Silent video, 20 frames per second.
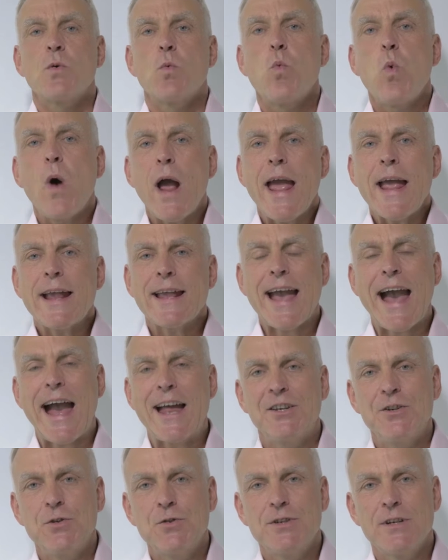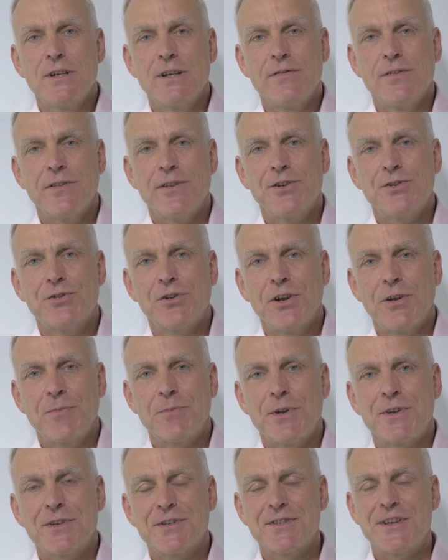Where can you deliver the
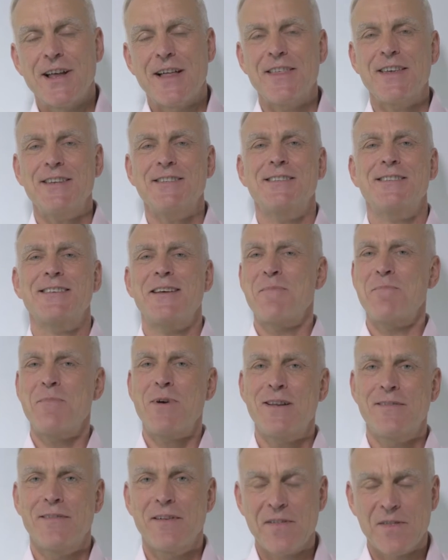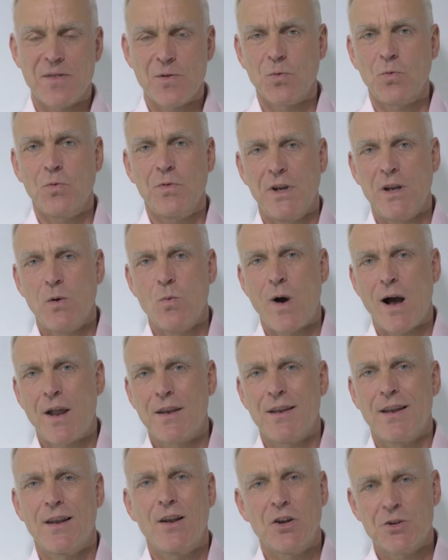treatments? Now, this is a bit of a thorny
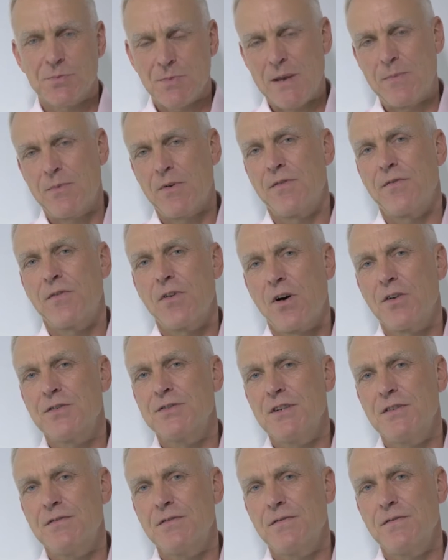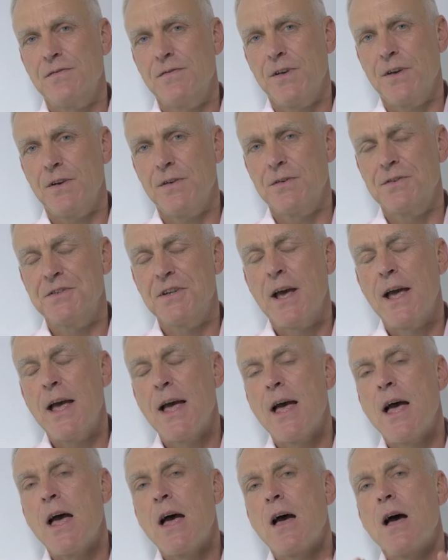one and lots of people have got different views.
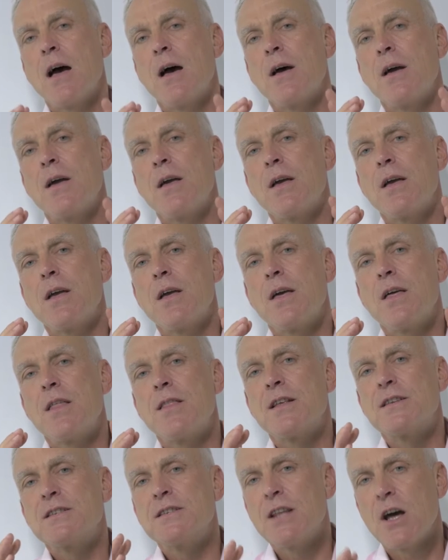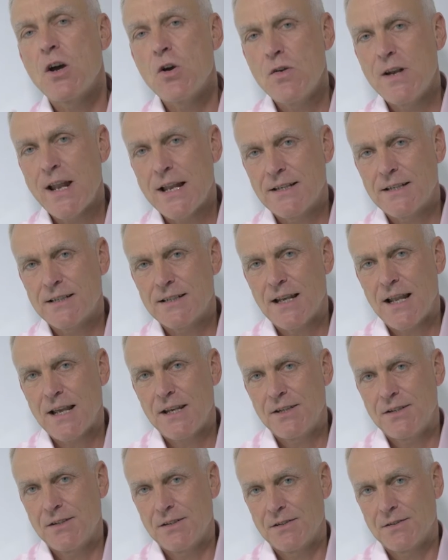There's no
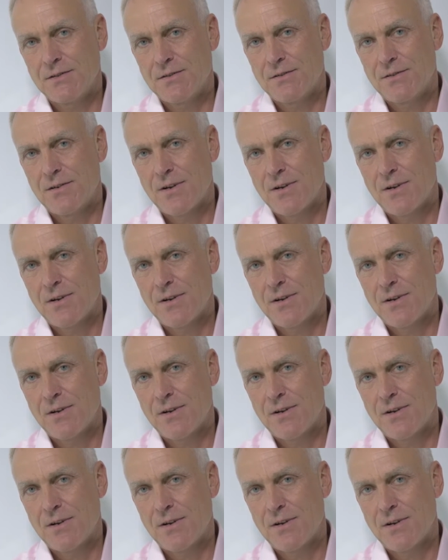legislation